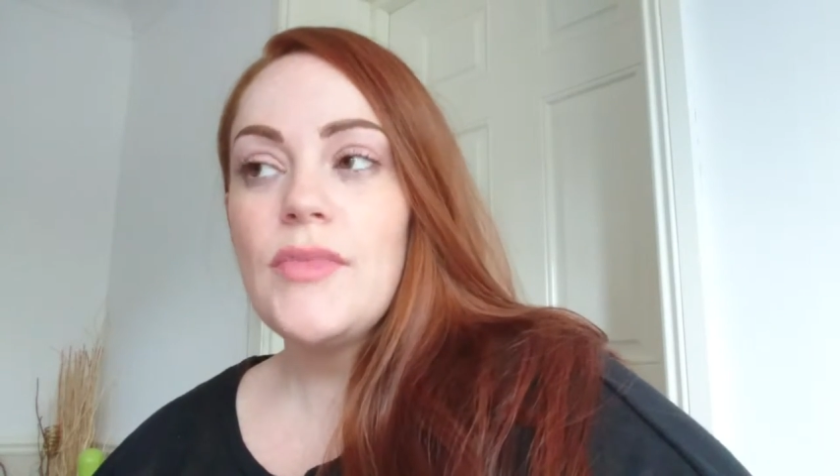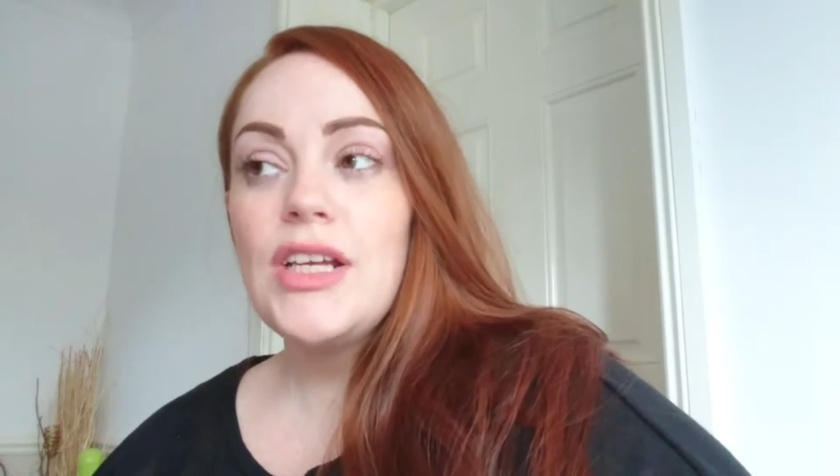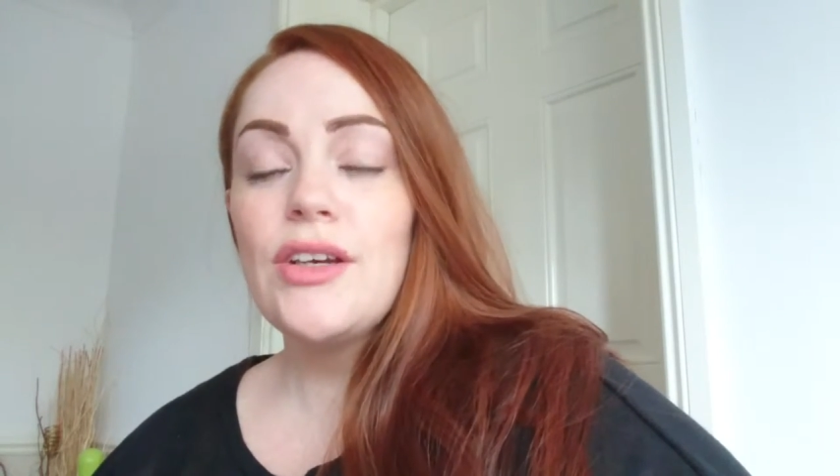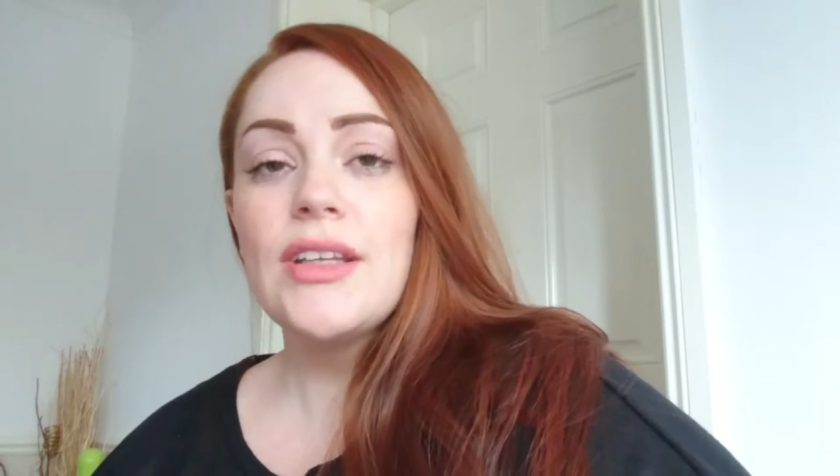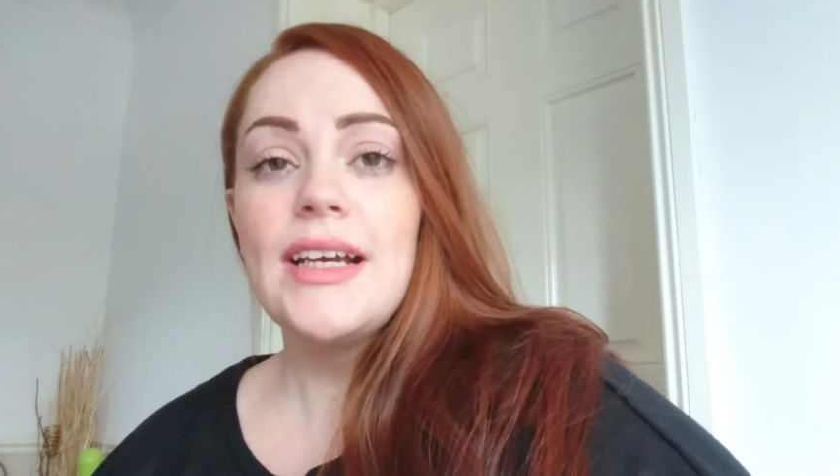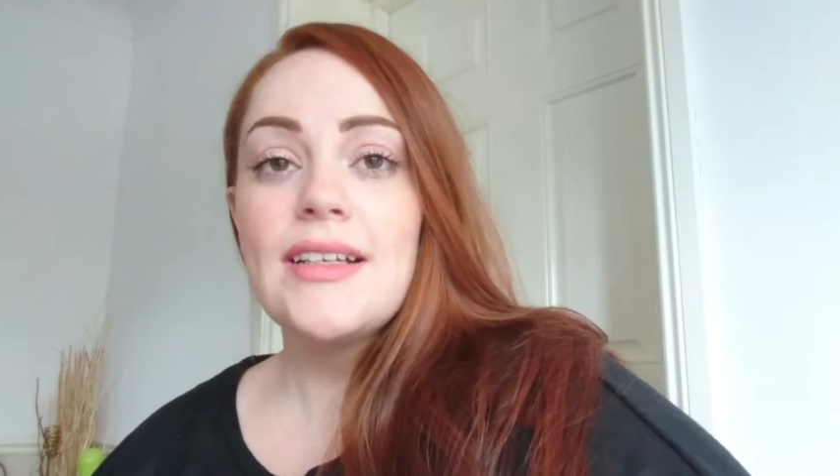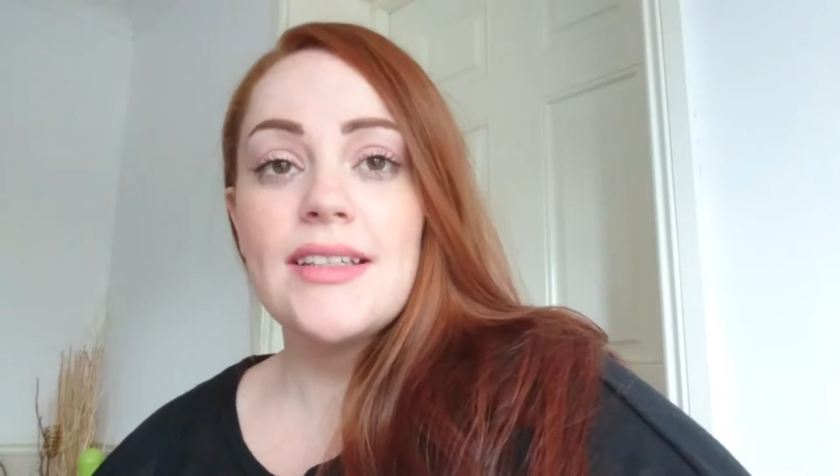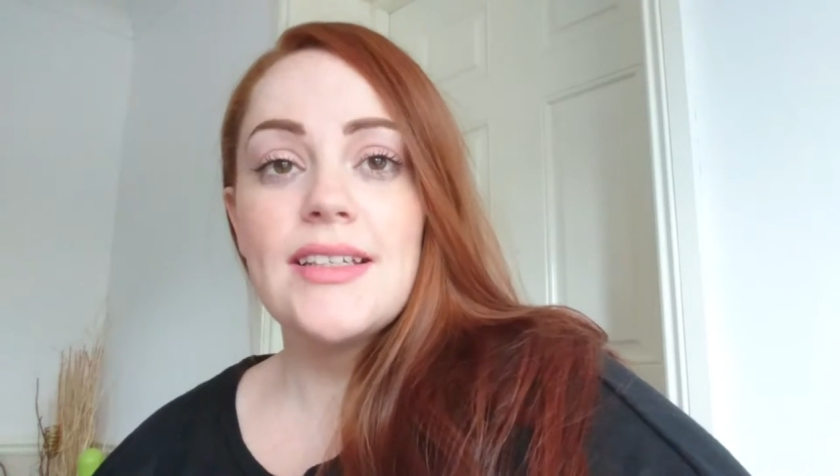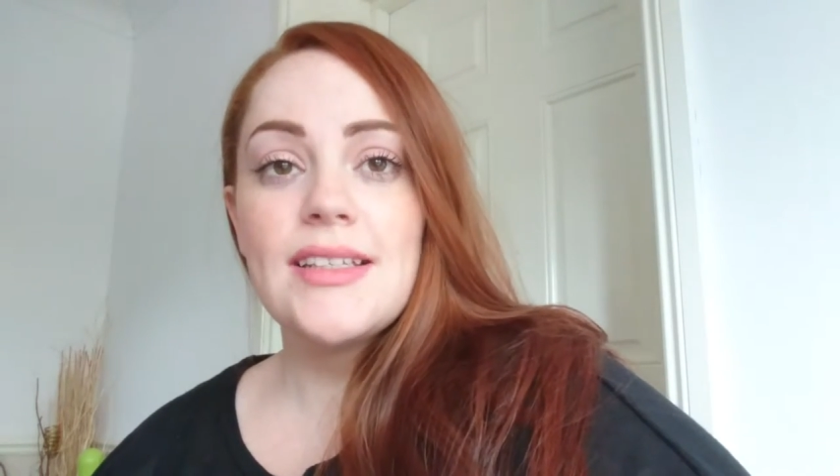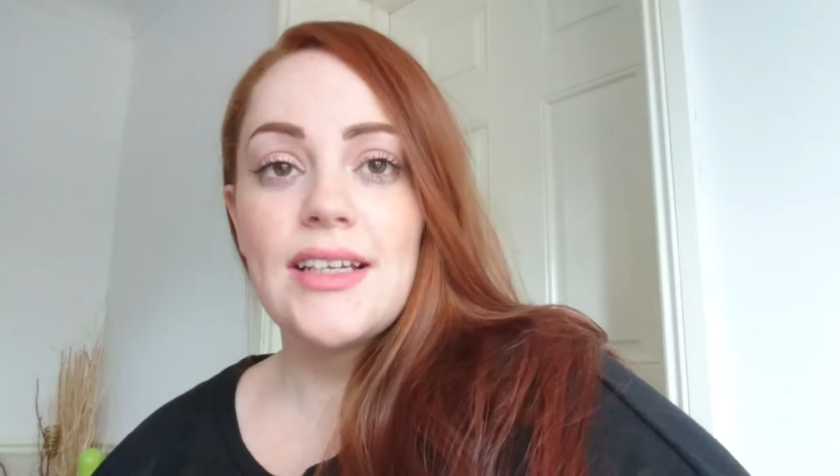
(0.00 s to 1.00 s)
Not the
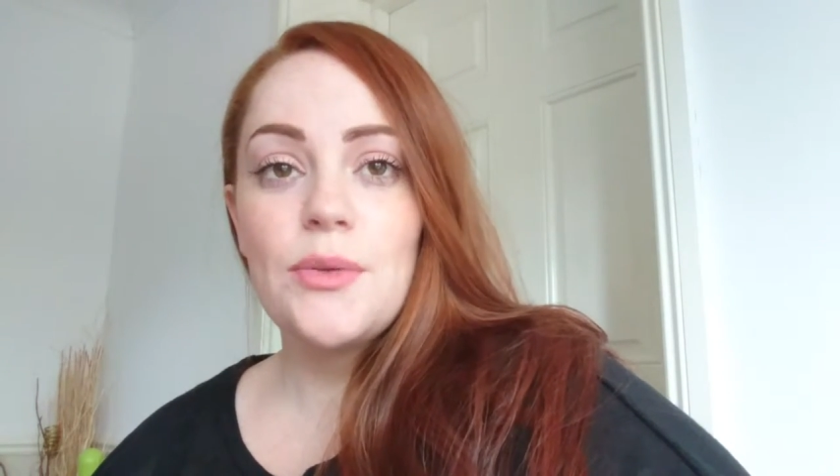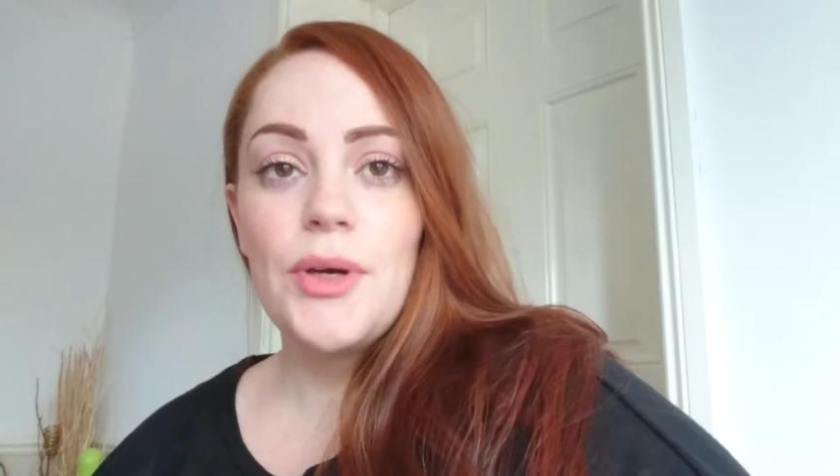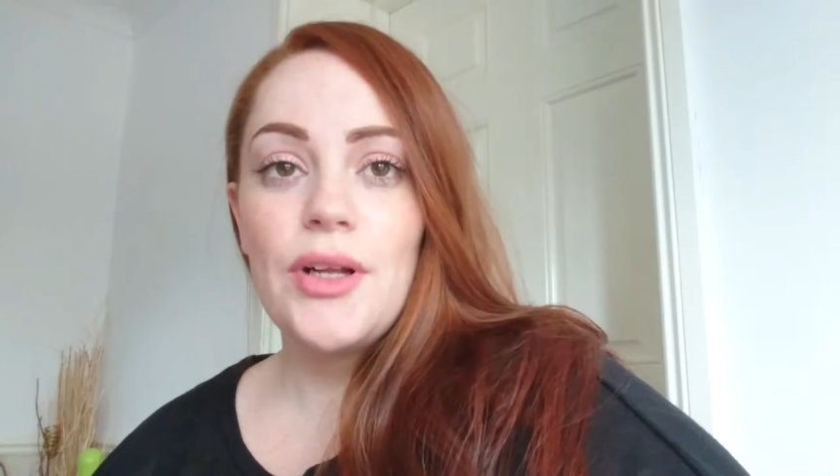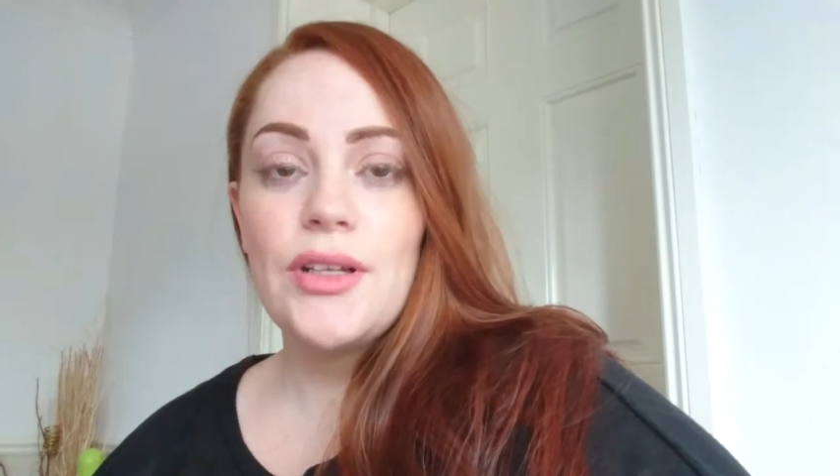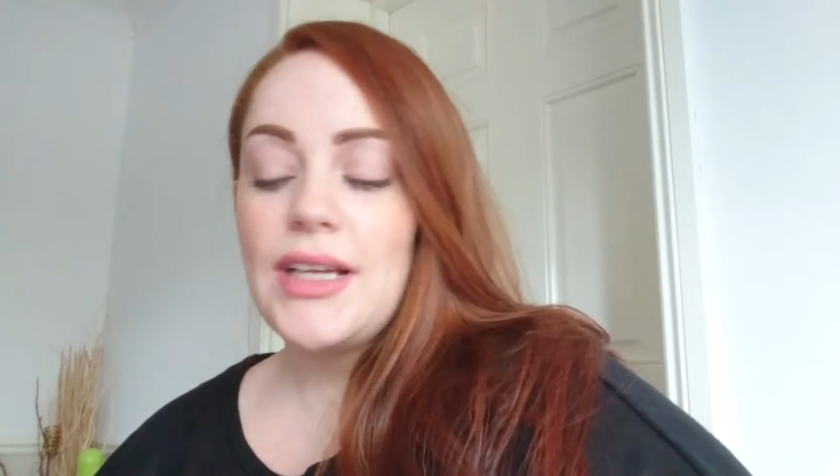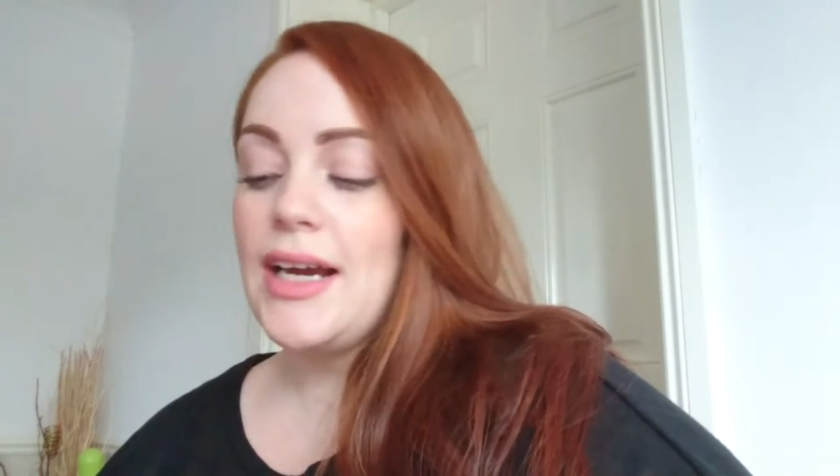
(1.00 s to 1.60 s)
healthiest thing in the world,